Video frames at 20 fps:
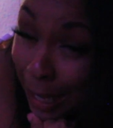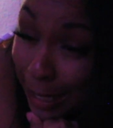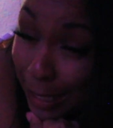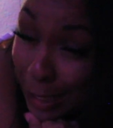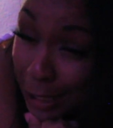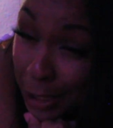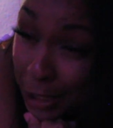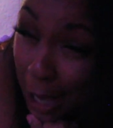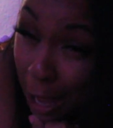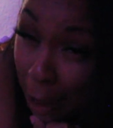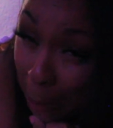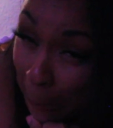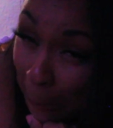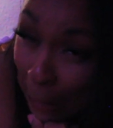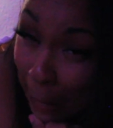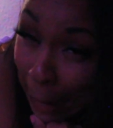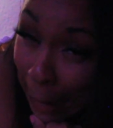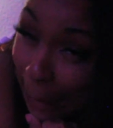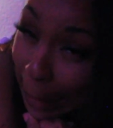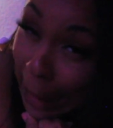take a shower
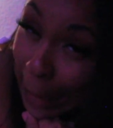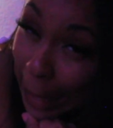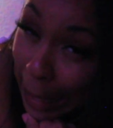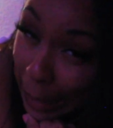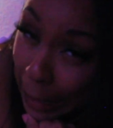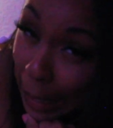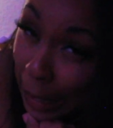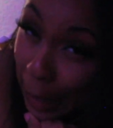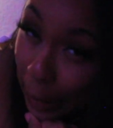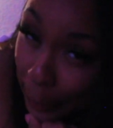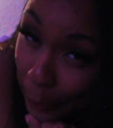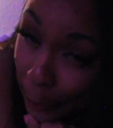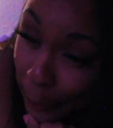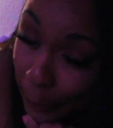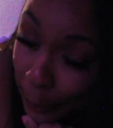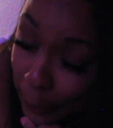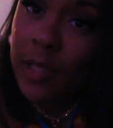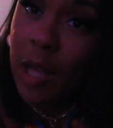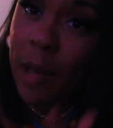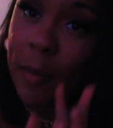and lay down.
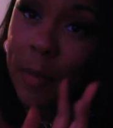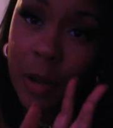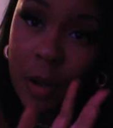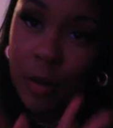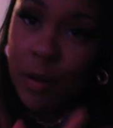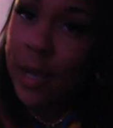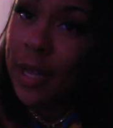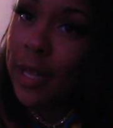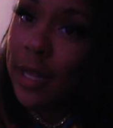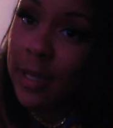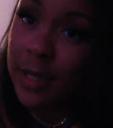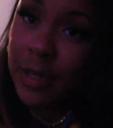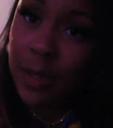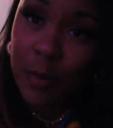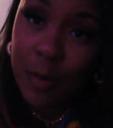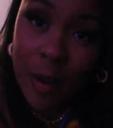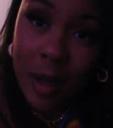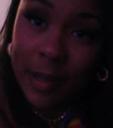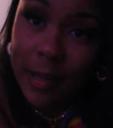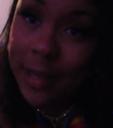So I'm gonna go ahead and
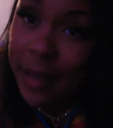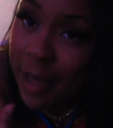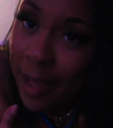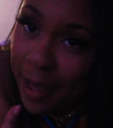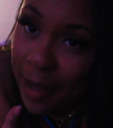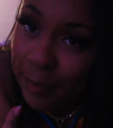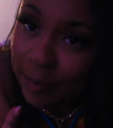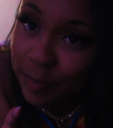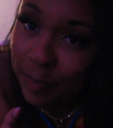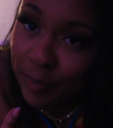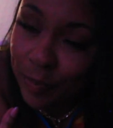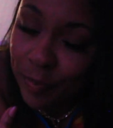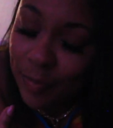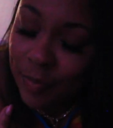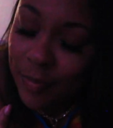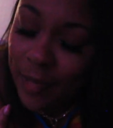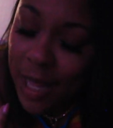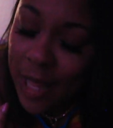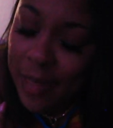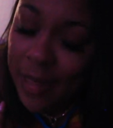do all of that,
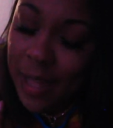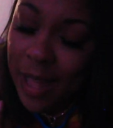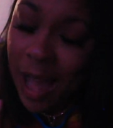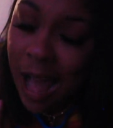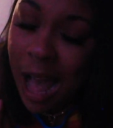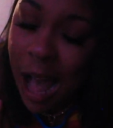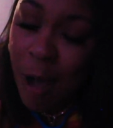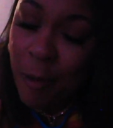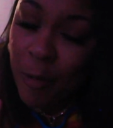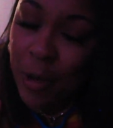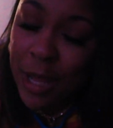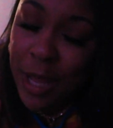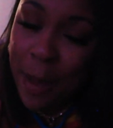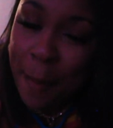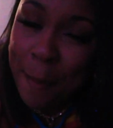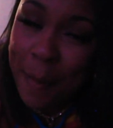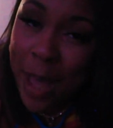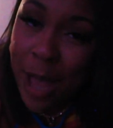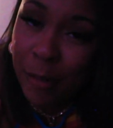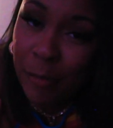and then I will
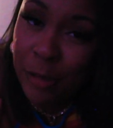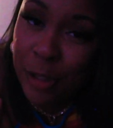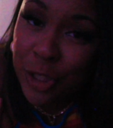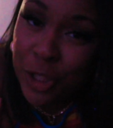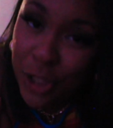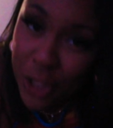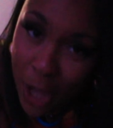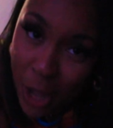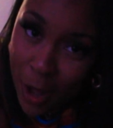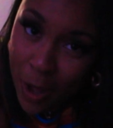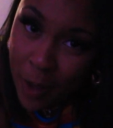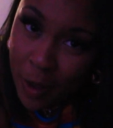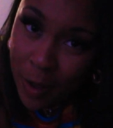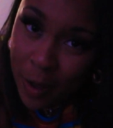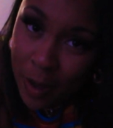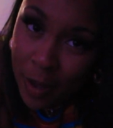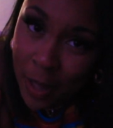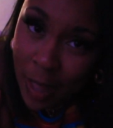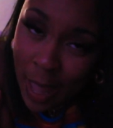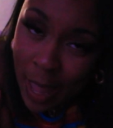get back with
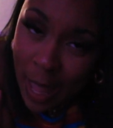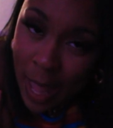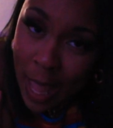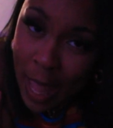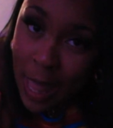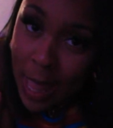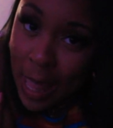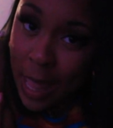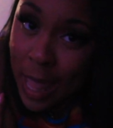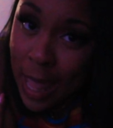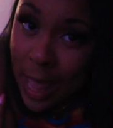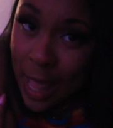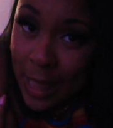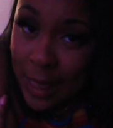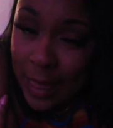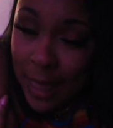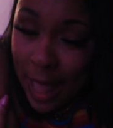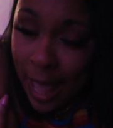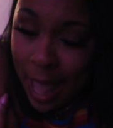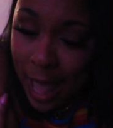y'all
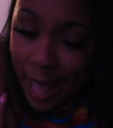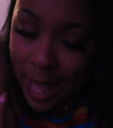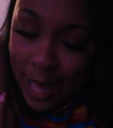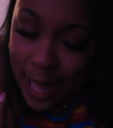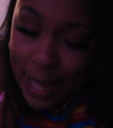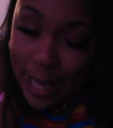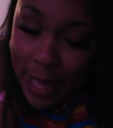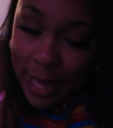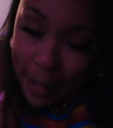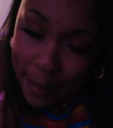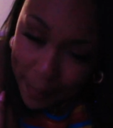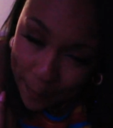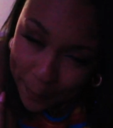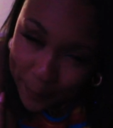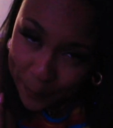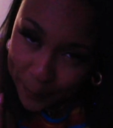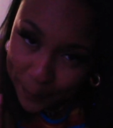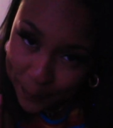in the AM.